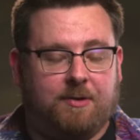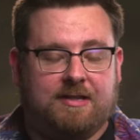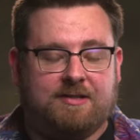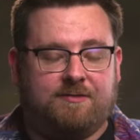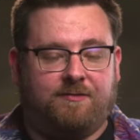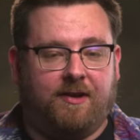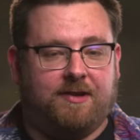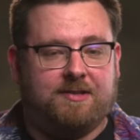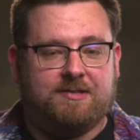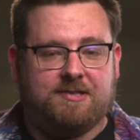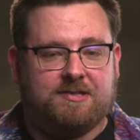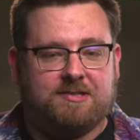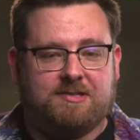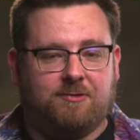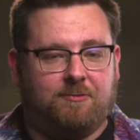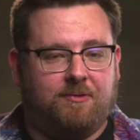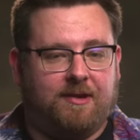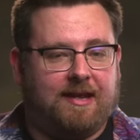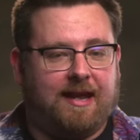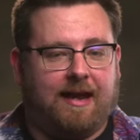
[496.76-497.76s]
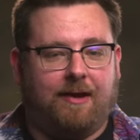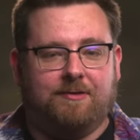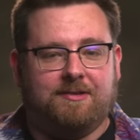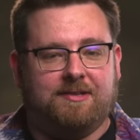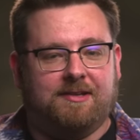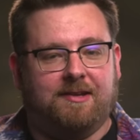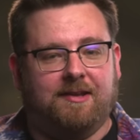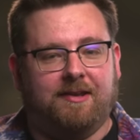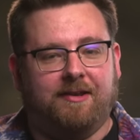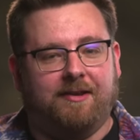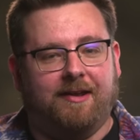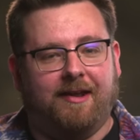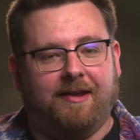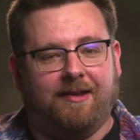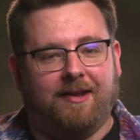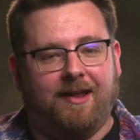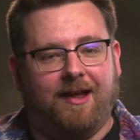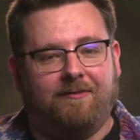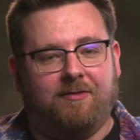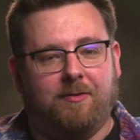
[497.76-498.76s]
it's fun just to recount it
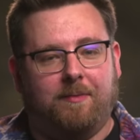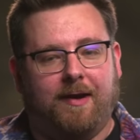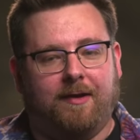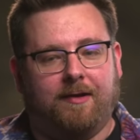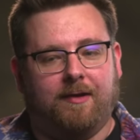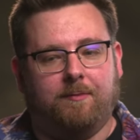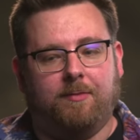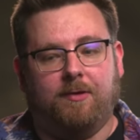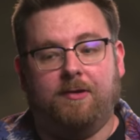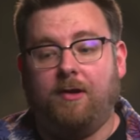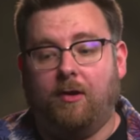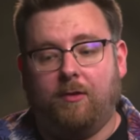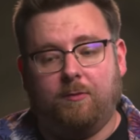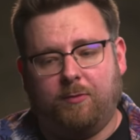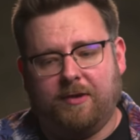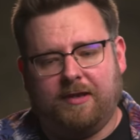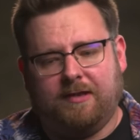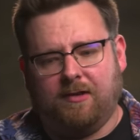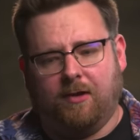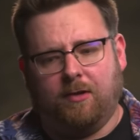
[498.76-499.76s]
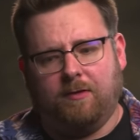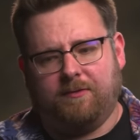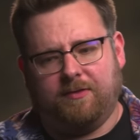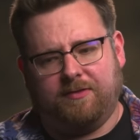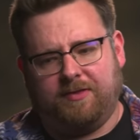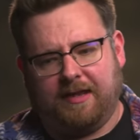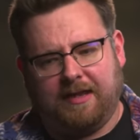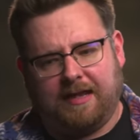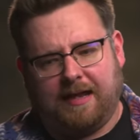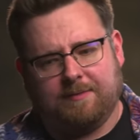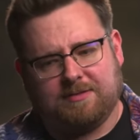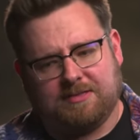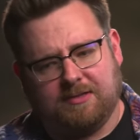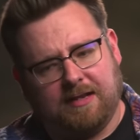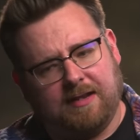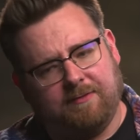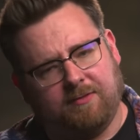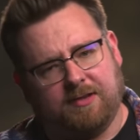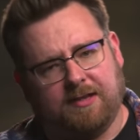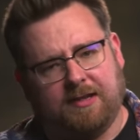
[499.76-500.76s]
and laugh about it. But no, we overthink
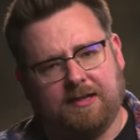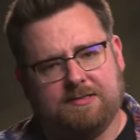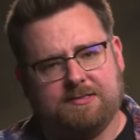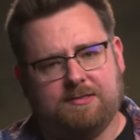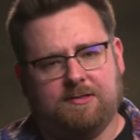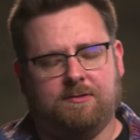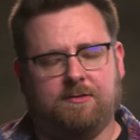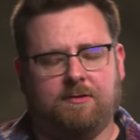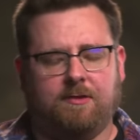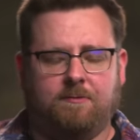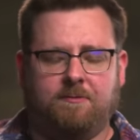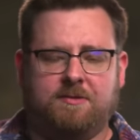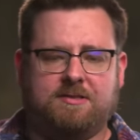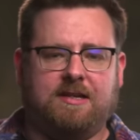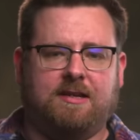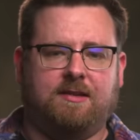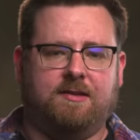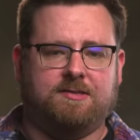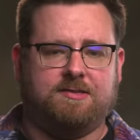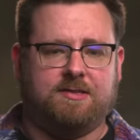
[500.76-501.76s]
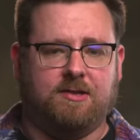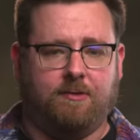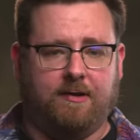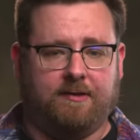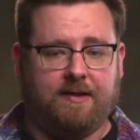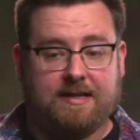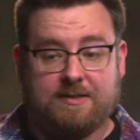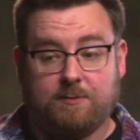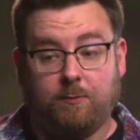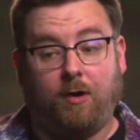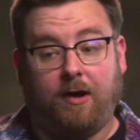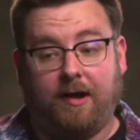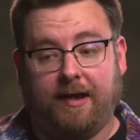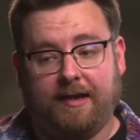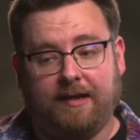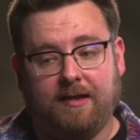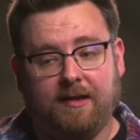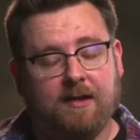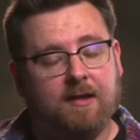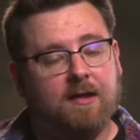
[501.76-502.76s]
absolutely everything to a ridiculous degree. That's
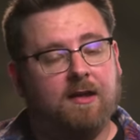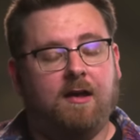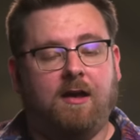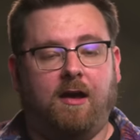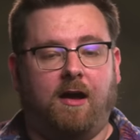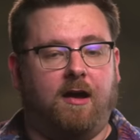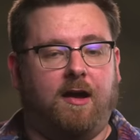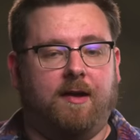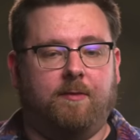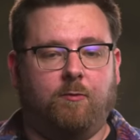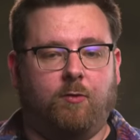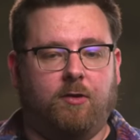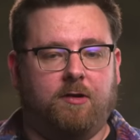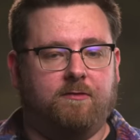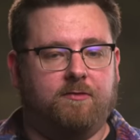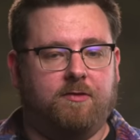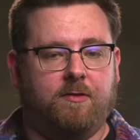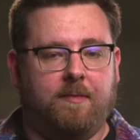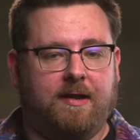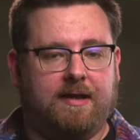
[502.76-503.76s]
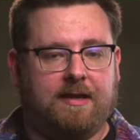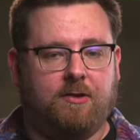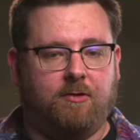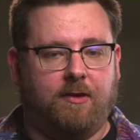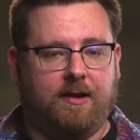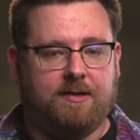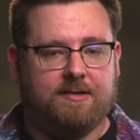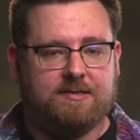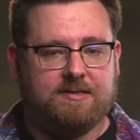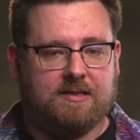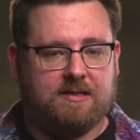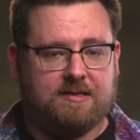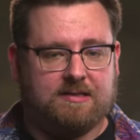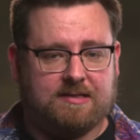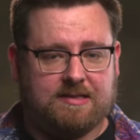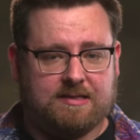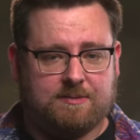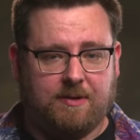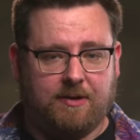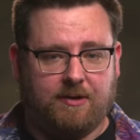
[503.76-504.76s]
why I'm one of the many creators that
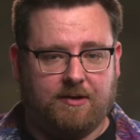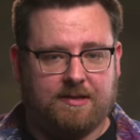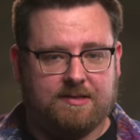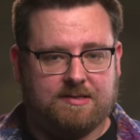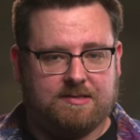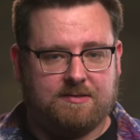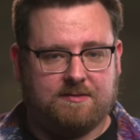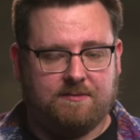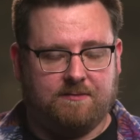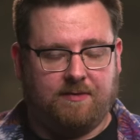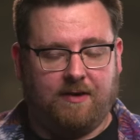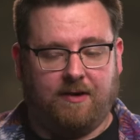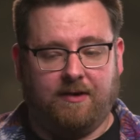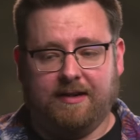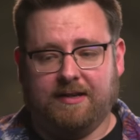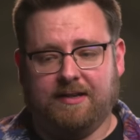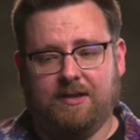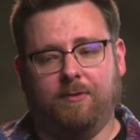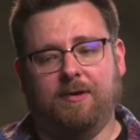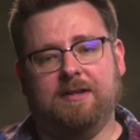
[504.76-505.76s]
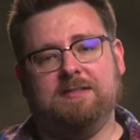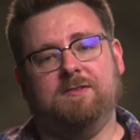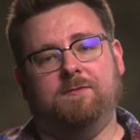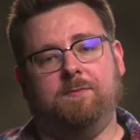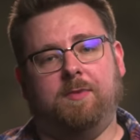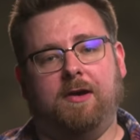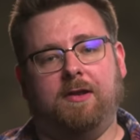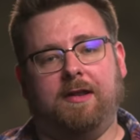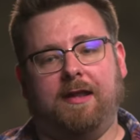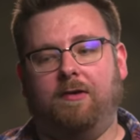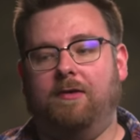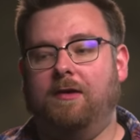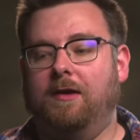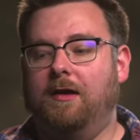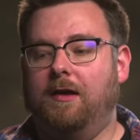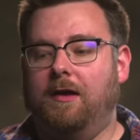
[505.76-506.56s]
has experienced varying degrees of burnout.